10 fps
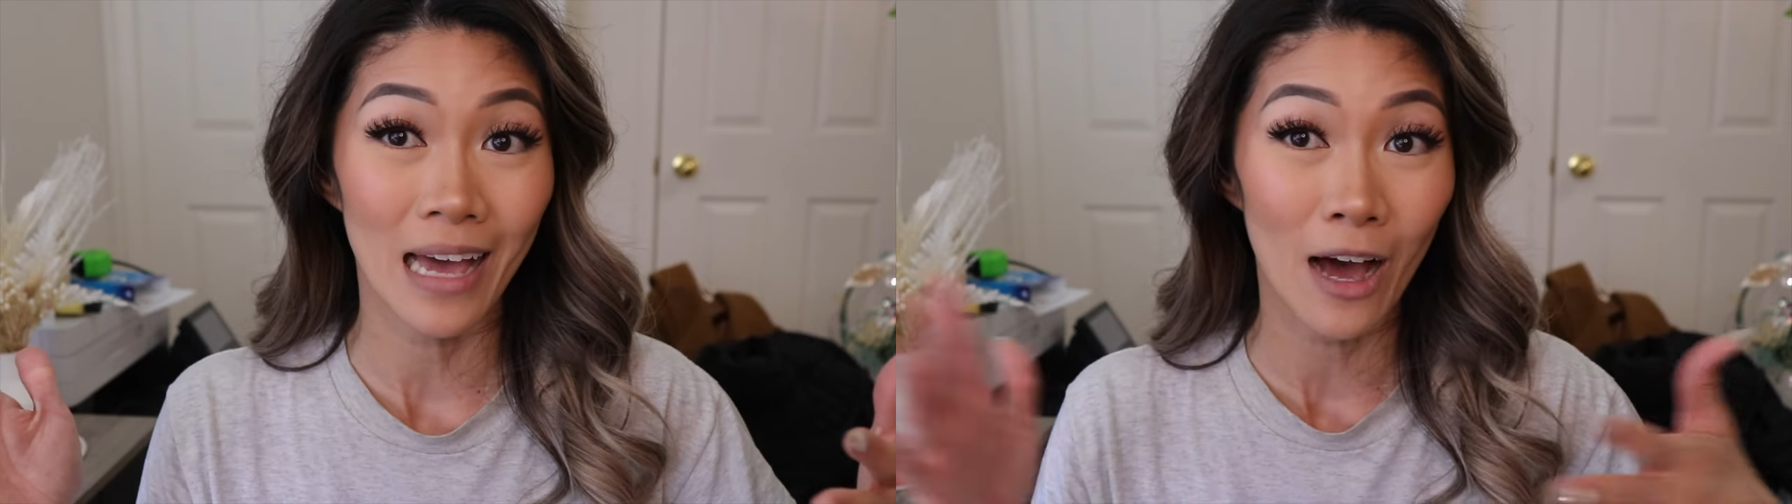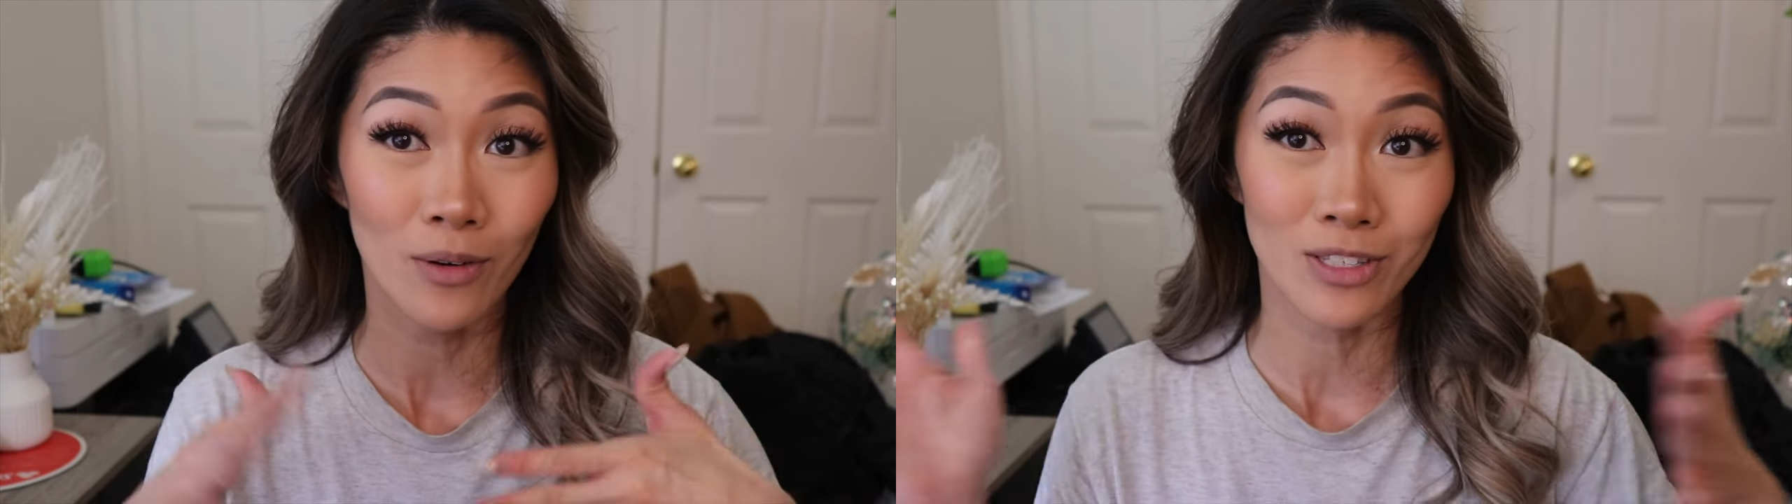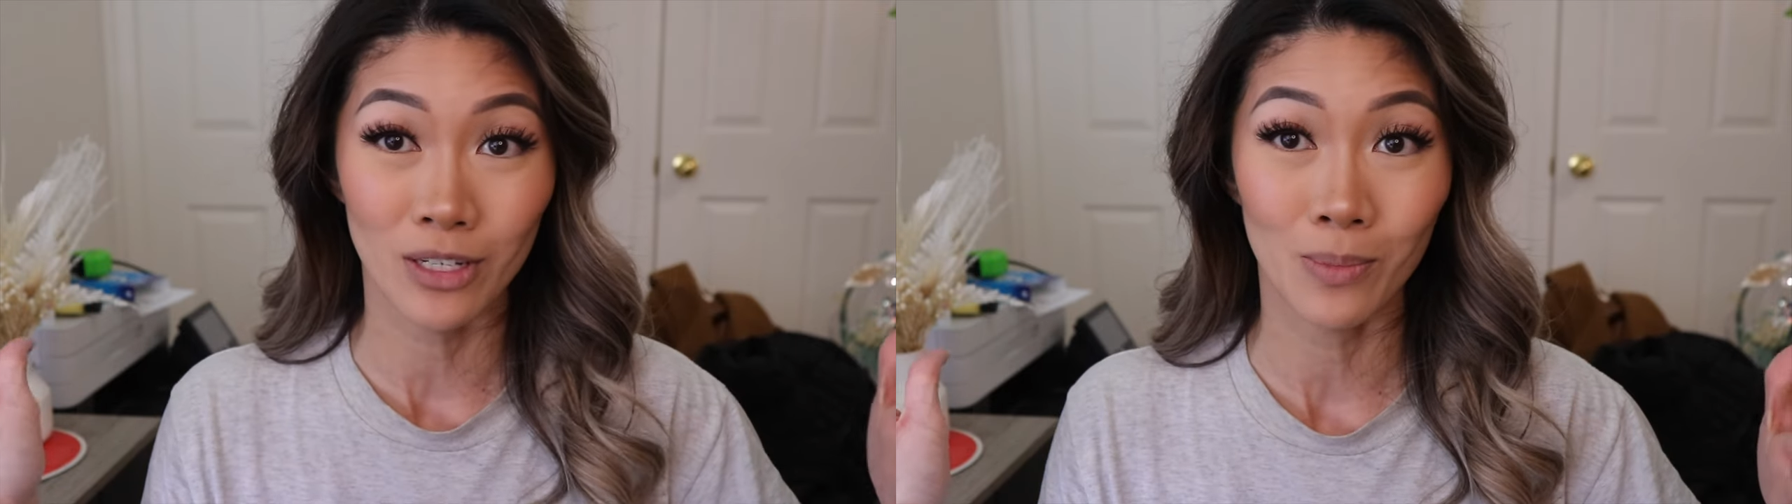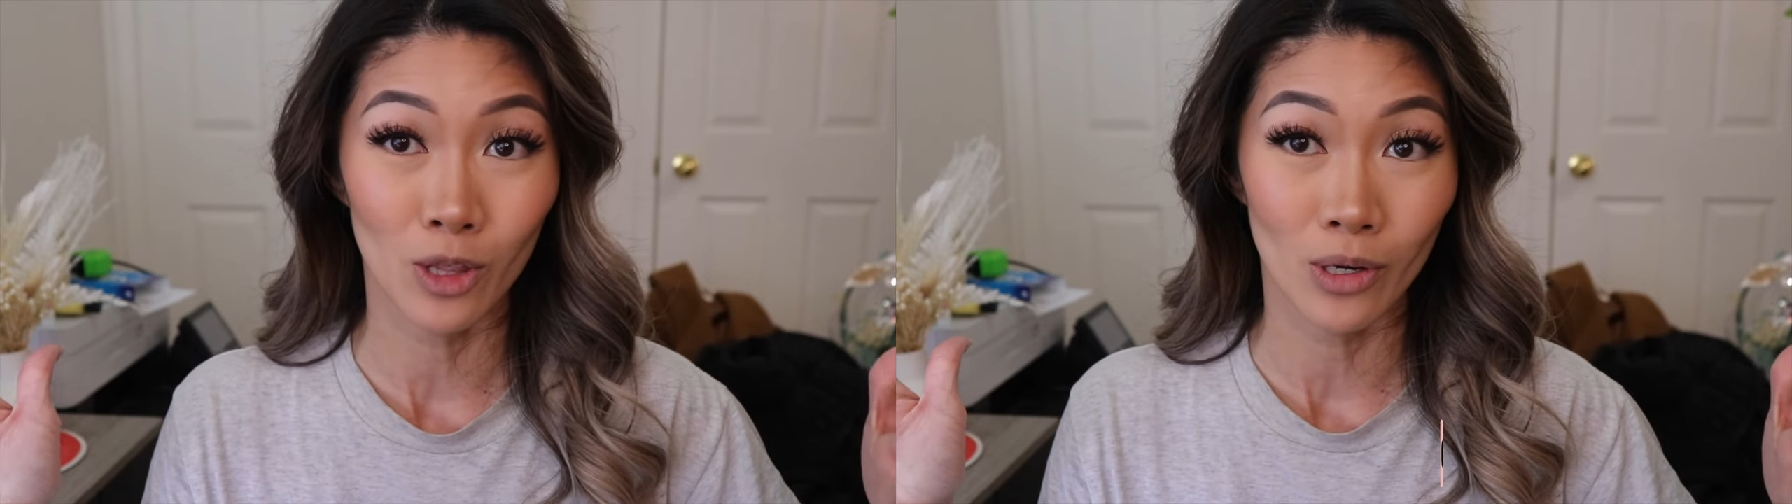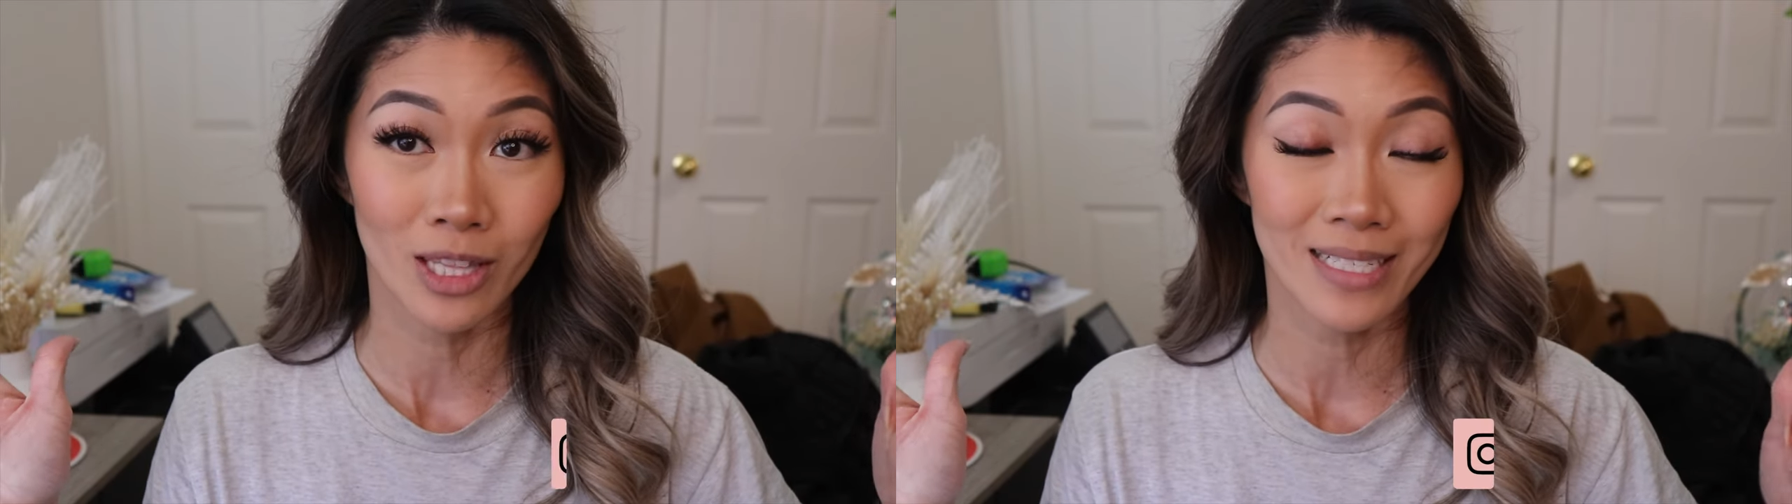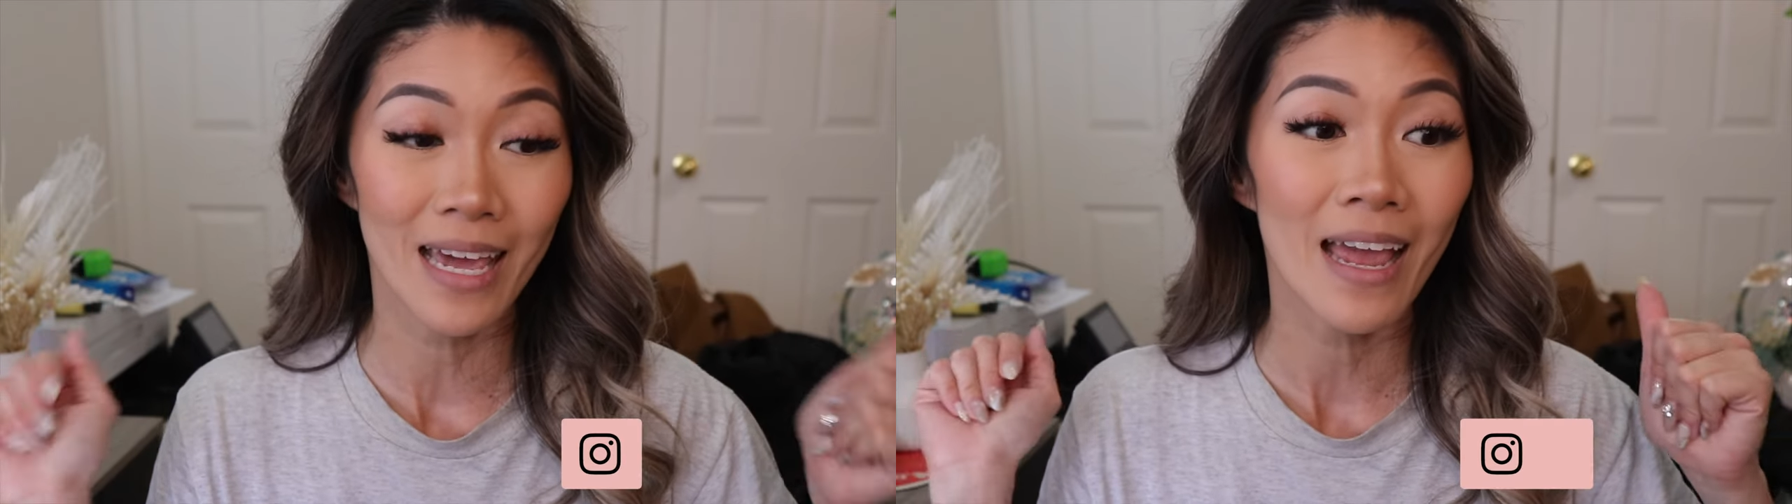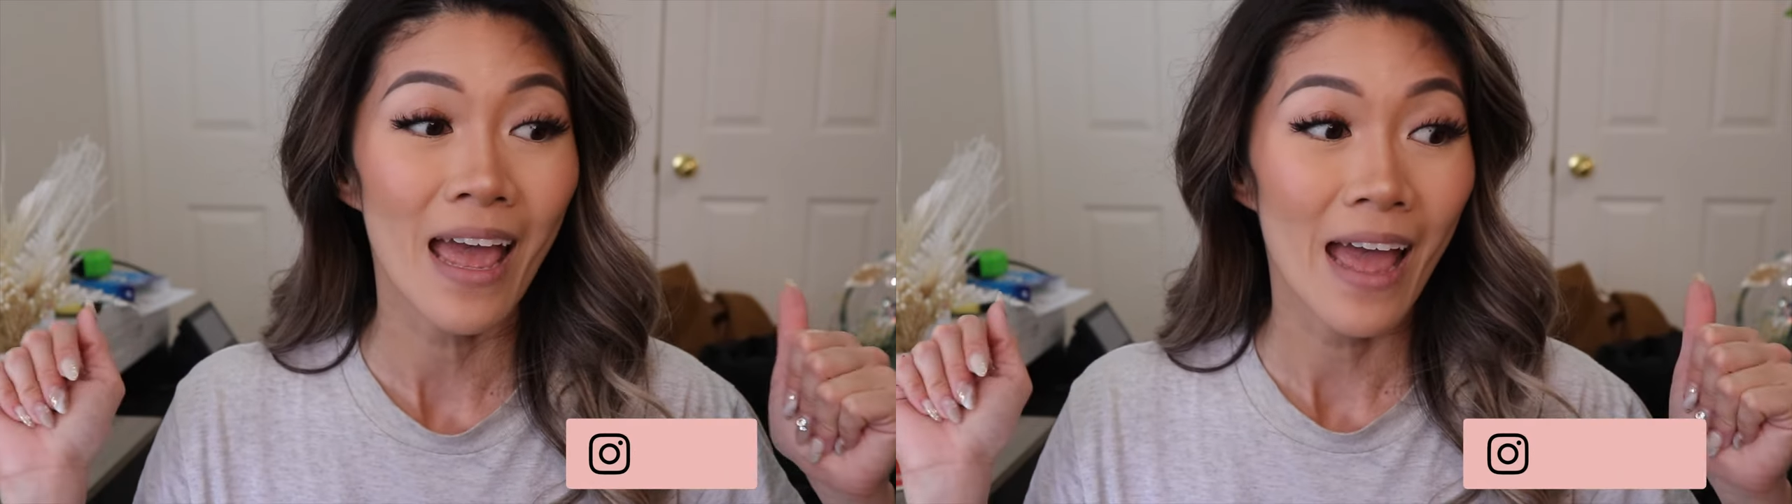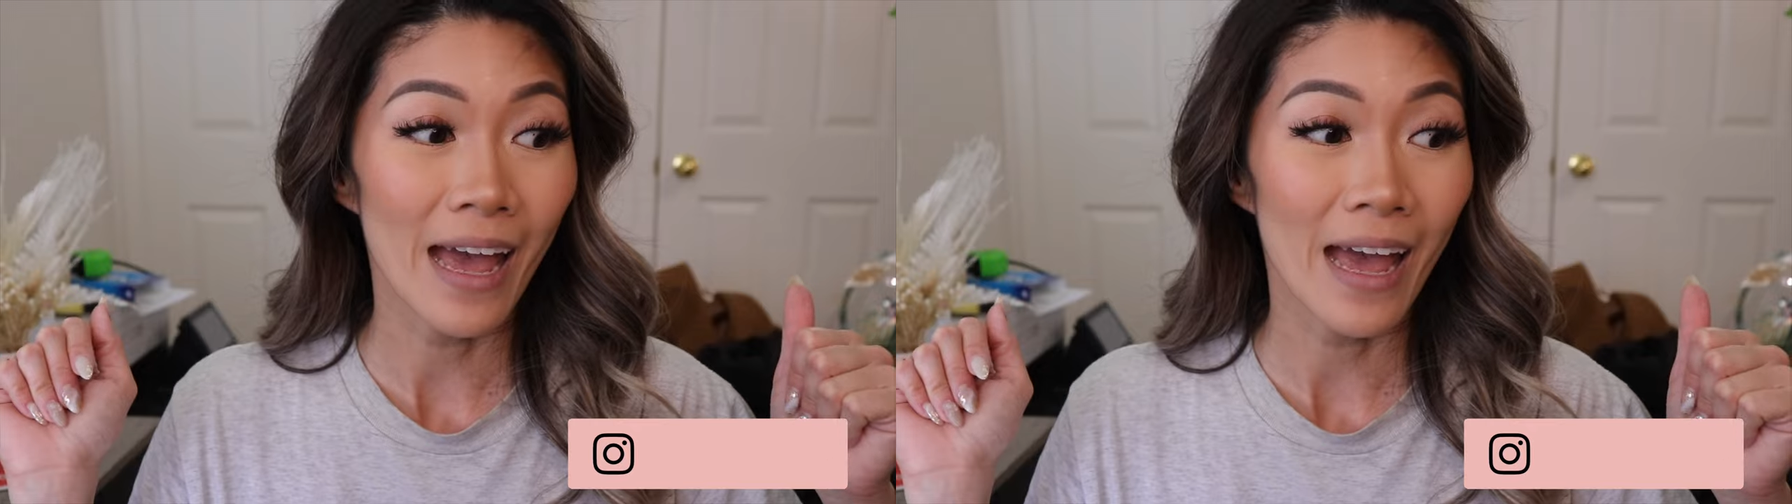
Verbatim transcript: how it's going to be throughout the day.